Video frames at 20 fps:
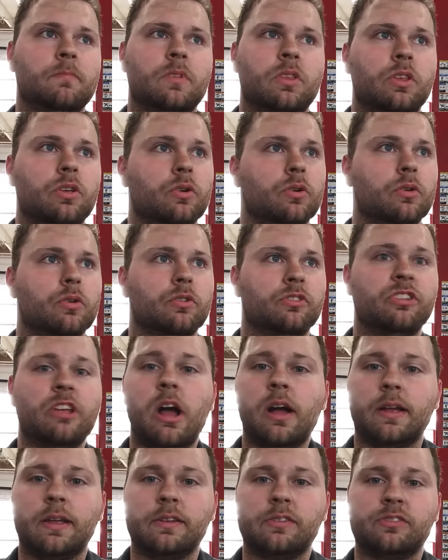your
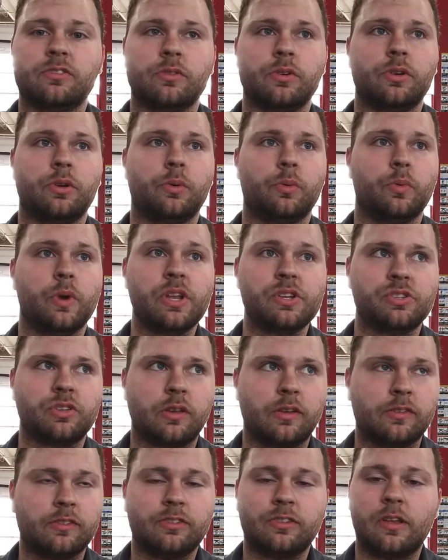sockets or your
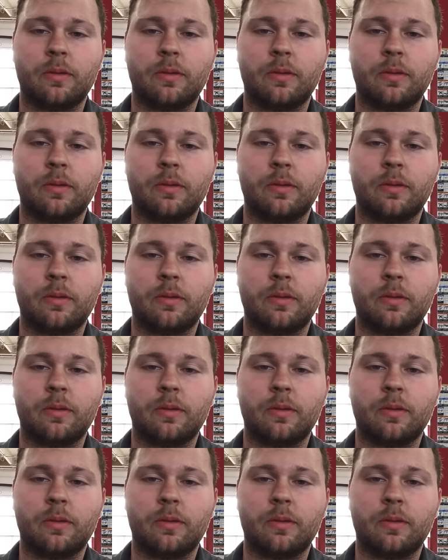wrenches.